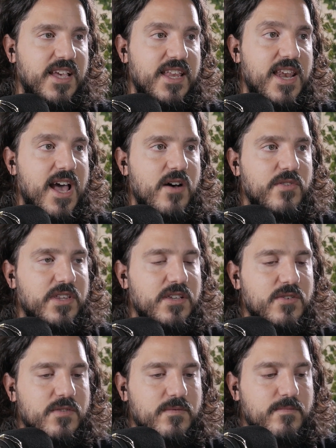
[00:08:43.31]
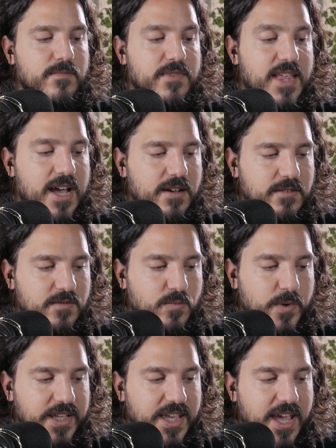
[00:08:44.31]
And now that
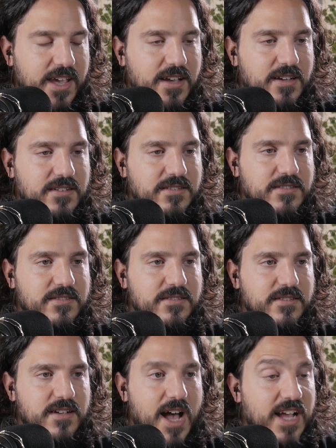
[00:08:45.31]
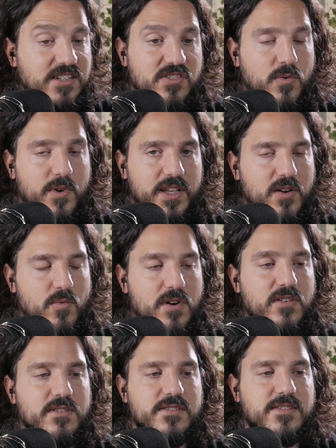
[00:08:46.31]
we can't, I just don't want to get
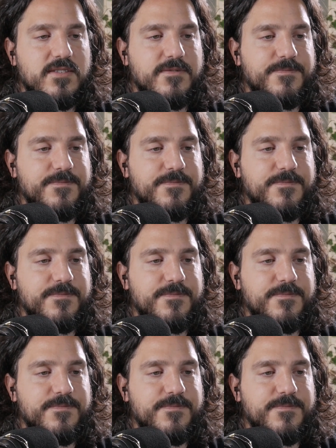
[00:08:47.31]
worse.